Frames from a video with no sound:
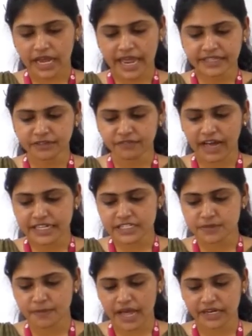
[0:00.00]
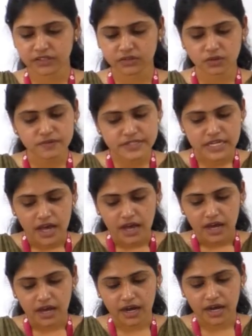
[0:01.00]
And the white mangroves
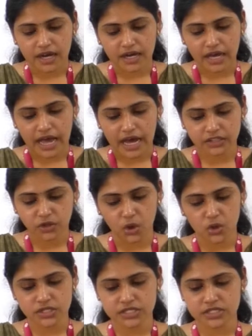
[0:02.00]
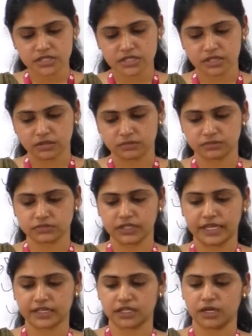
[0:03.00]
are those
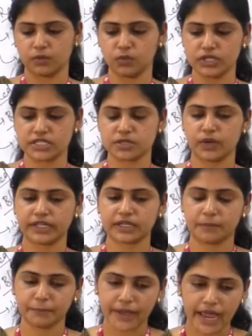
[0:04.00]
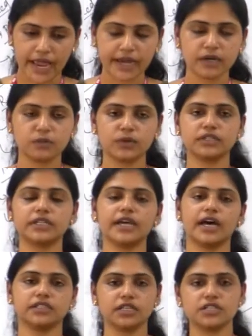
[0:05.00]
like which, when compared with the
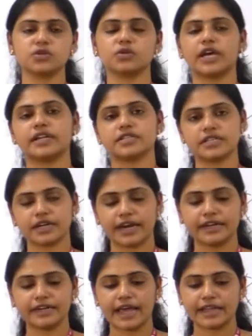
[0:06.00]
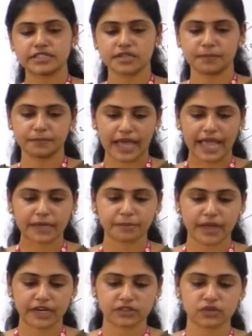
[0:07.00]
other two, that is the red and black
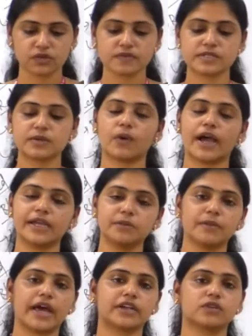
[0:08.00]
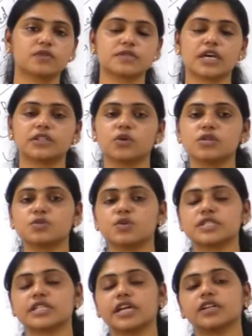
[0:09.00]
mangroves, the white mangroves are those
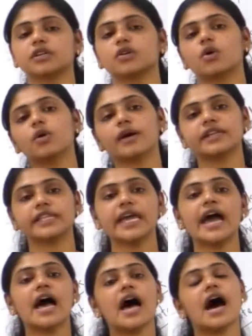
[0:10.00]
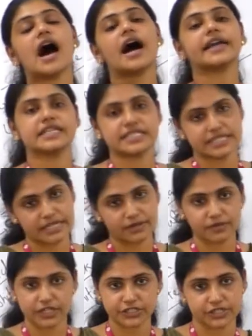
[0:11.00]
which can grow at the highest
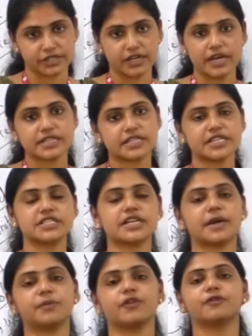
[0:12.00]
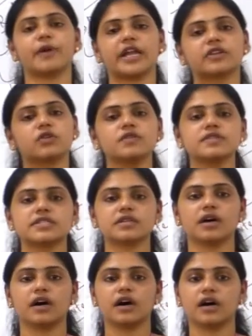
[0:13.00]
elevation. Such type of mangroves
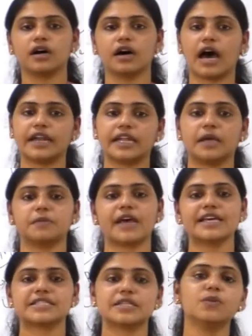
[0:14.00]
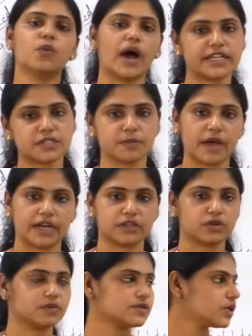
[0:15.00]
are named as the white
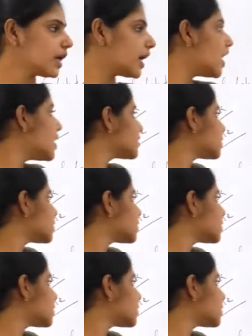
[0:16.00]
mangroves. Okay,